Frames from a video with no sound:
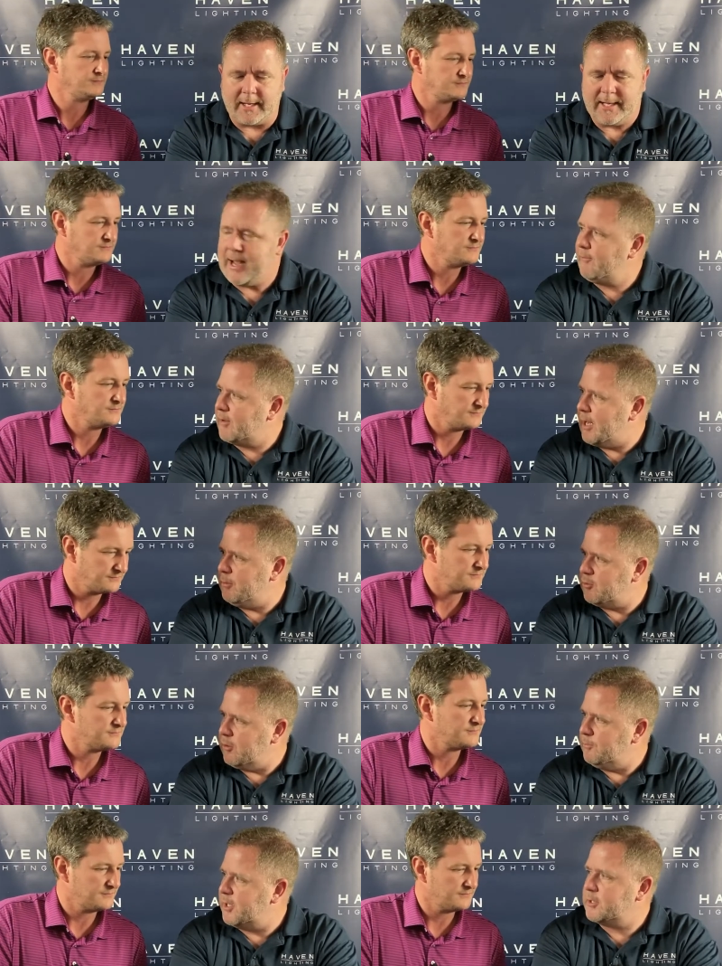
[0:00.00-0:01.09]
Speaker 1: navigate
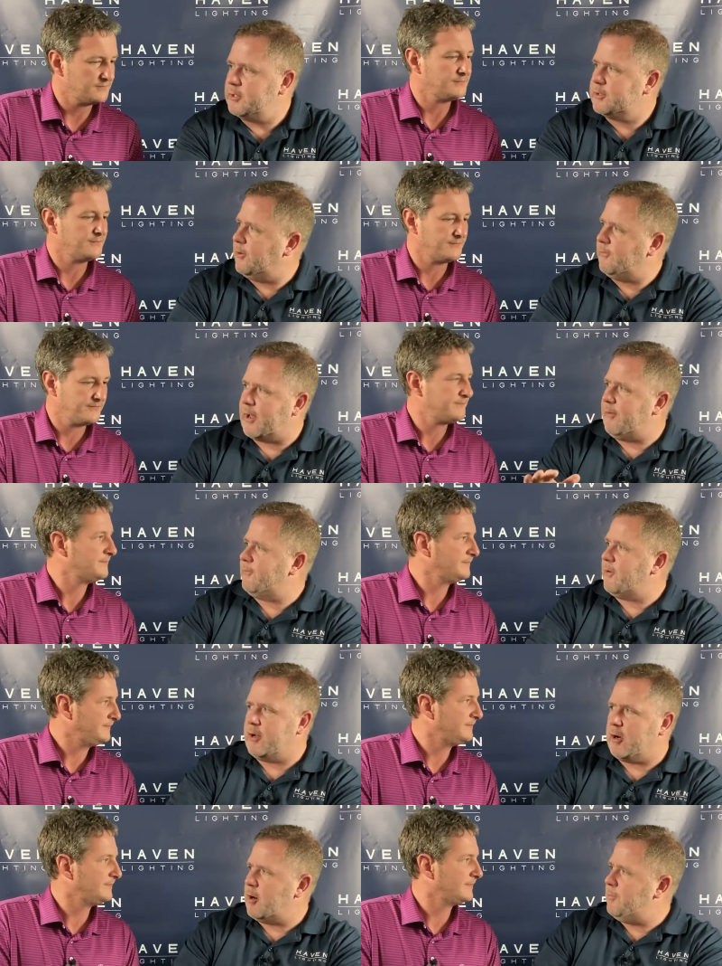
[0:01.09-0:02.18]
between pictures. So I've got
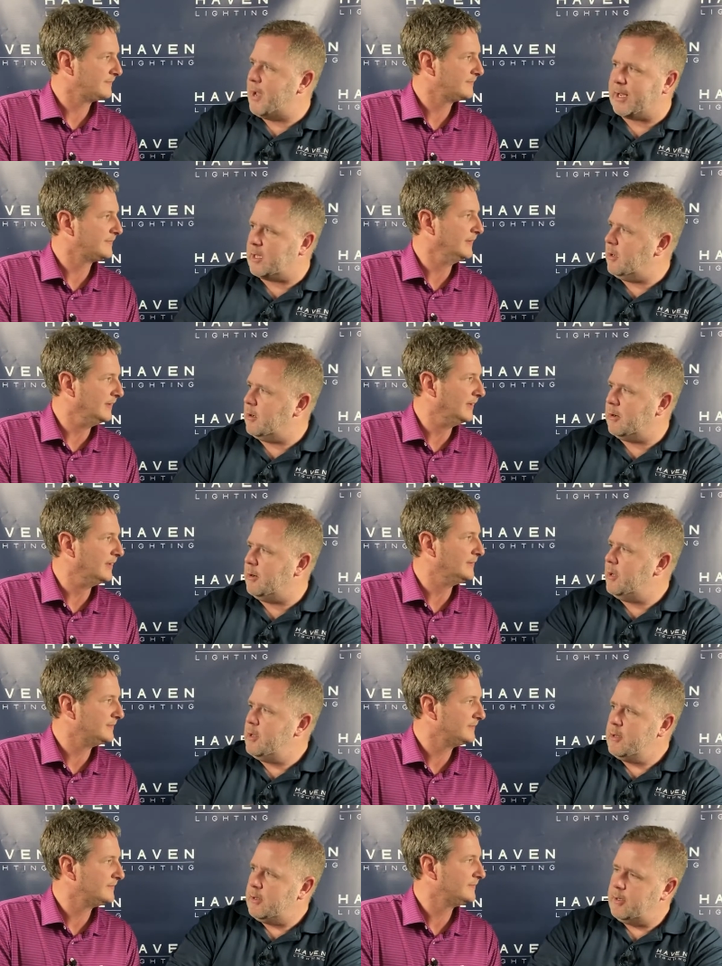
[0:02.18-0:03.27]
front yard, backyard,
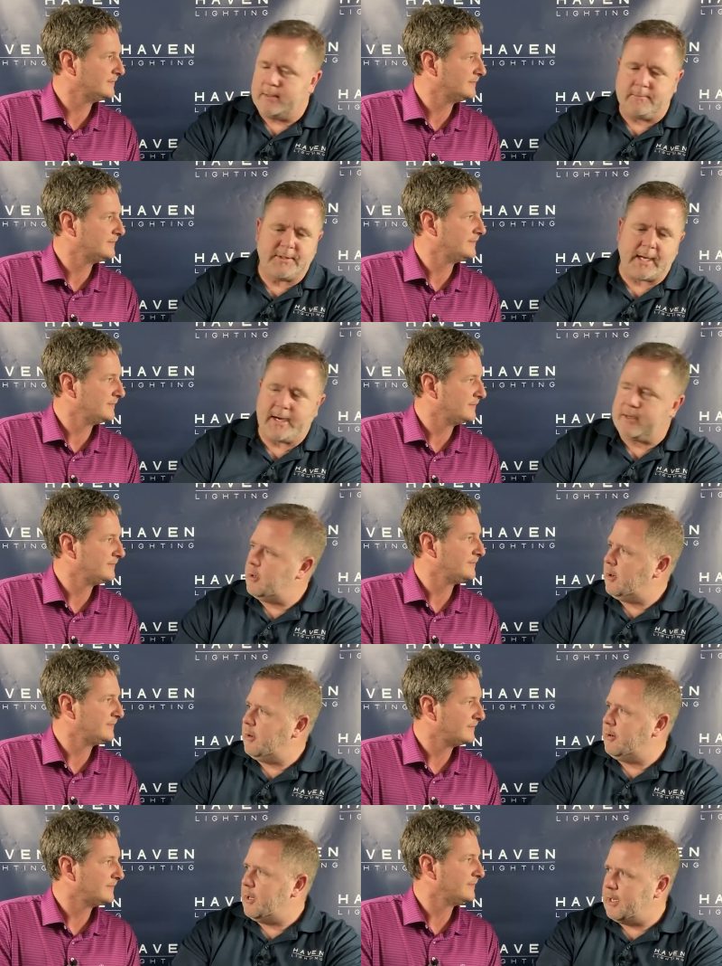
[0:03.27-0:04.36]
side
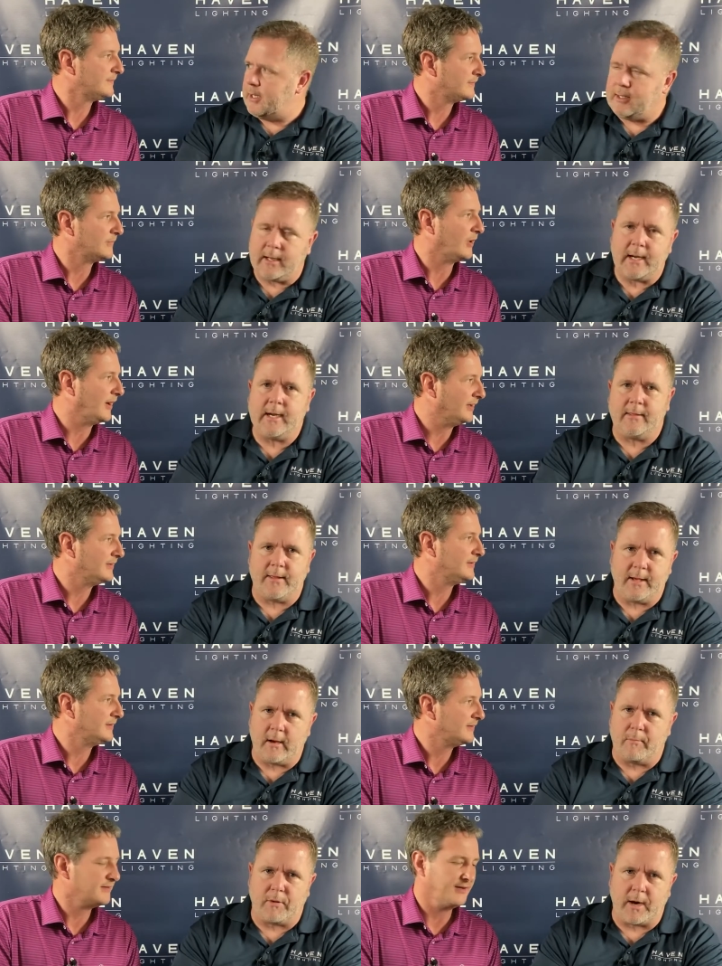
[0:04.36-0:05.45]
yard, anything
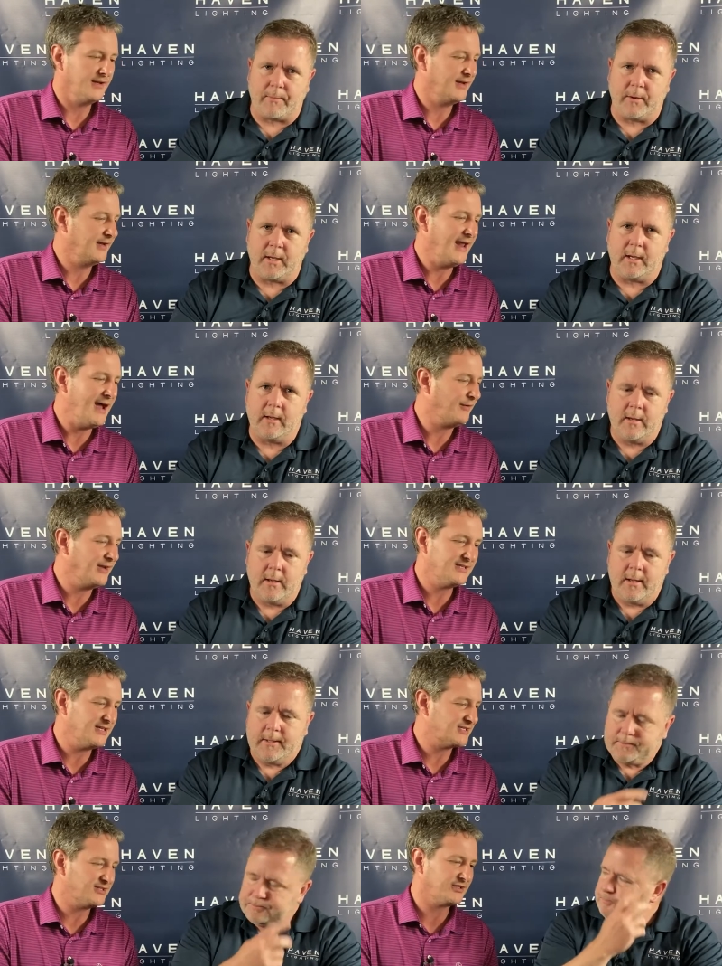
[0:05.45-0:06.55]
on property.
Speaker 2: And how
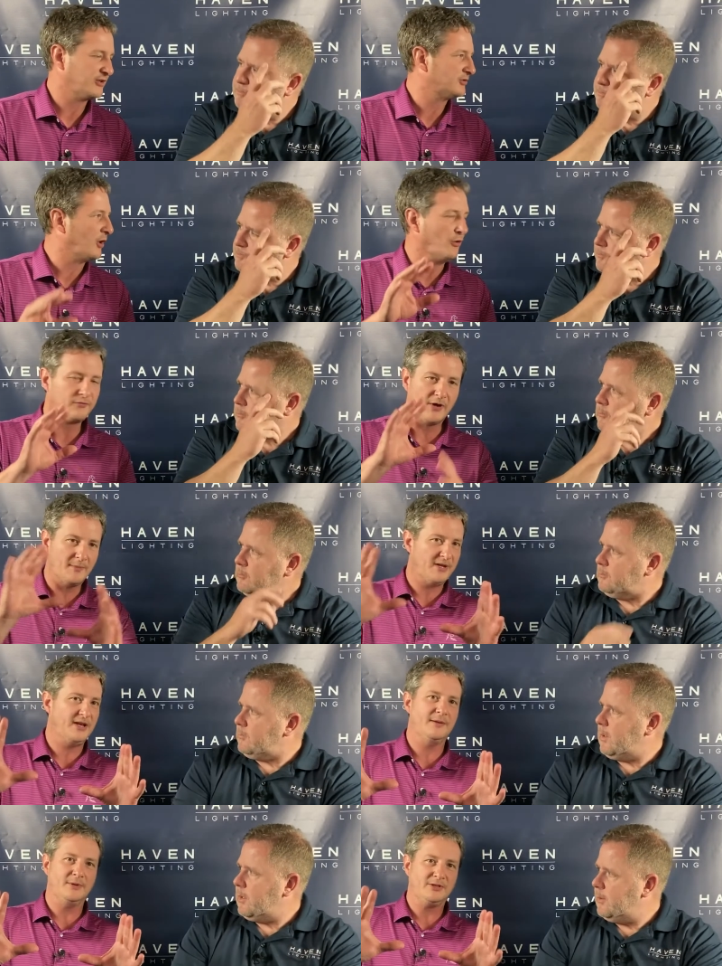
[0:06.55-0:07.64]
easy is it to control from an
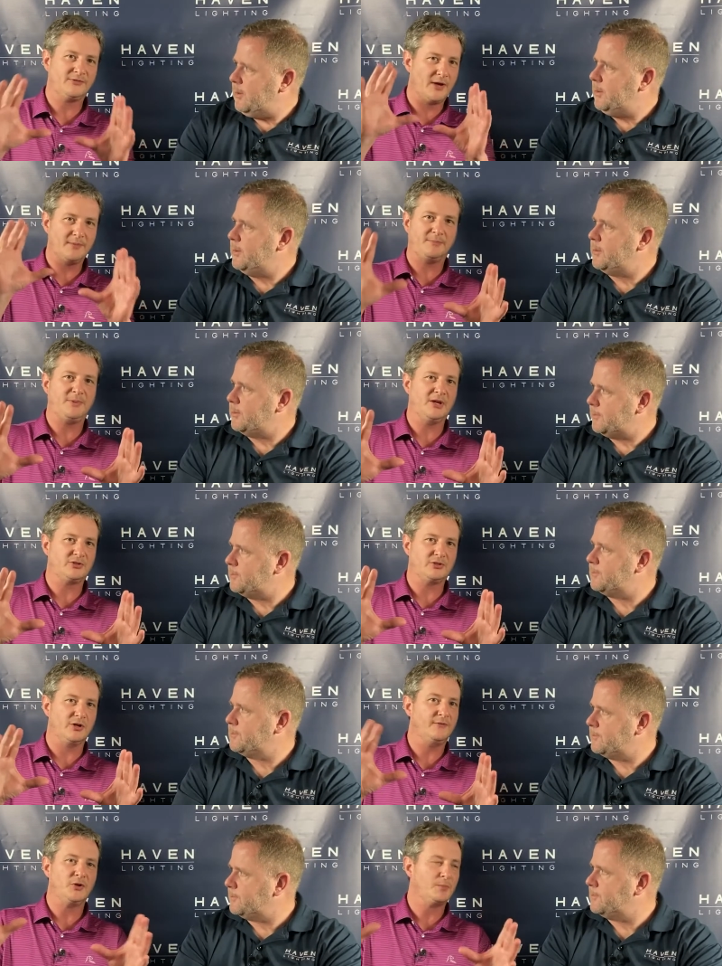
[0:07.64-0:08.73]
image, from a picture
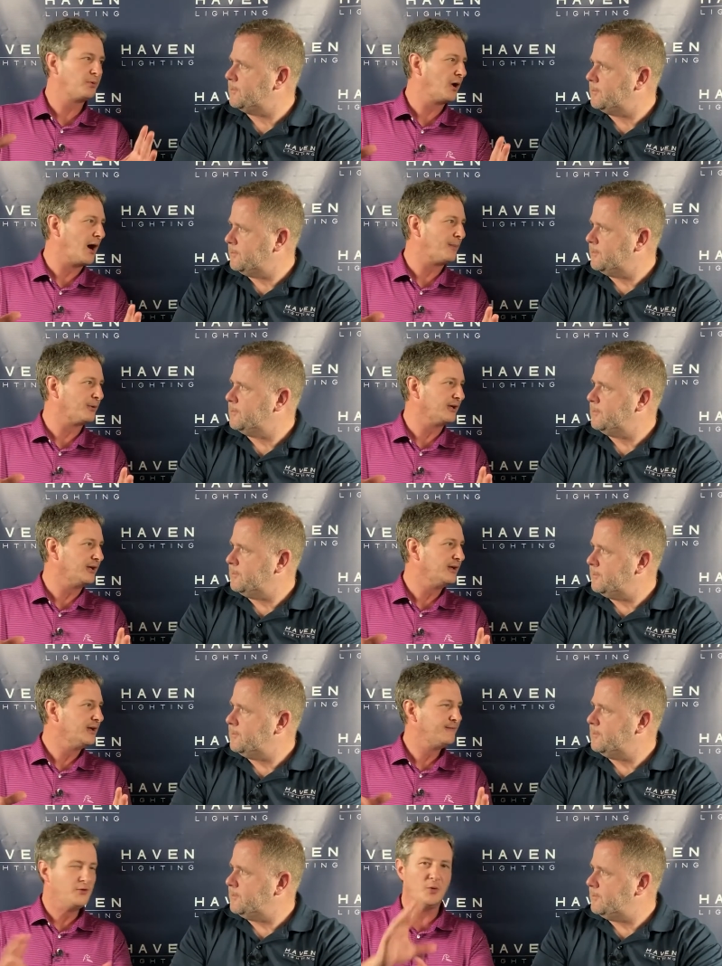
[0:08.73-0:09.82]
of your property?
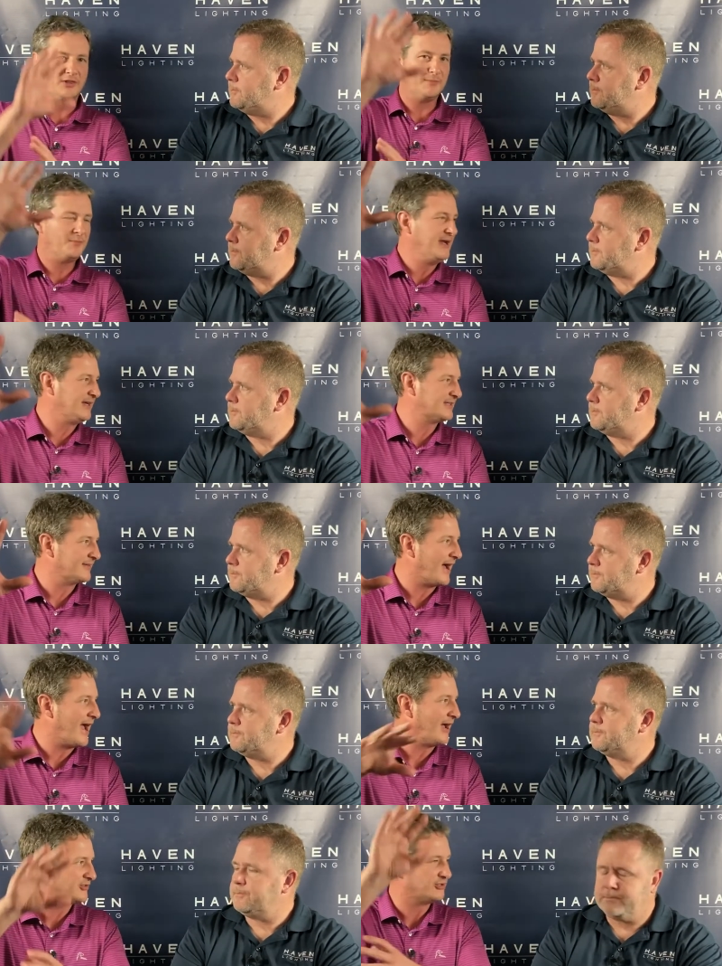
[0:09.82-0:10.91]
If you want the peaks of the
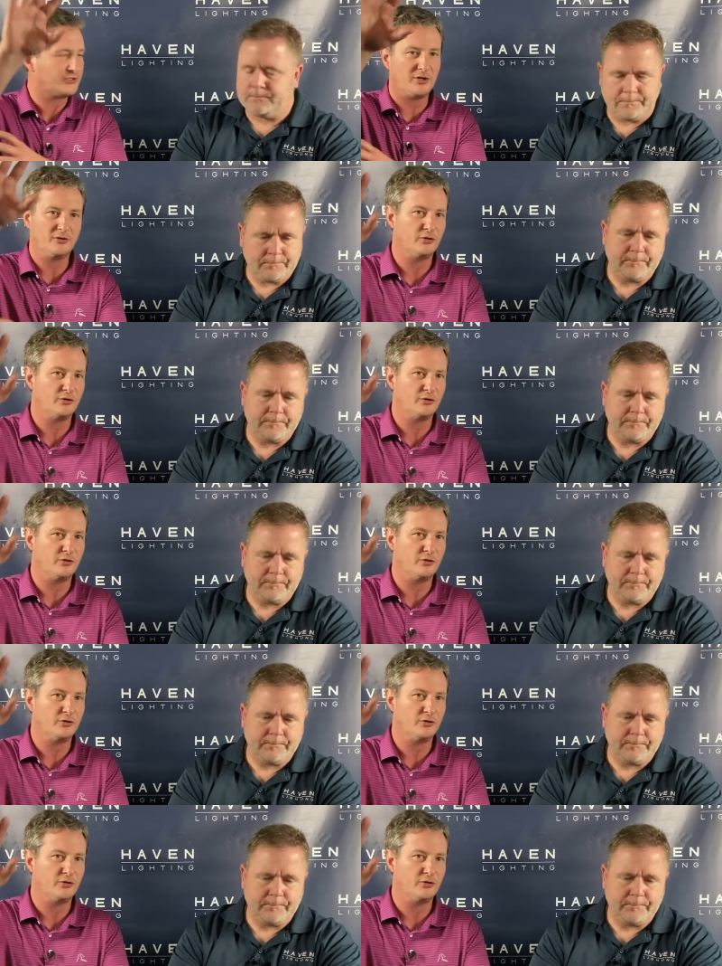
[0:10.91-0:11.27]
house to turn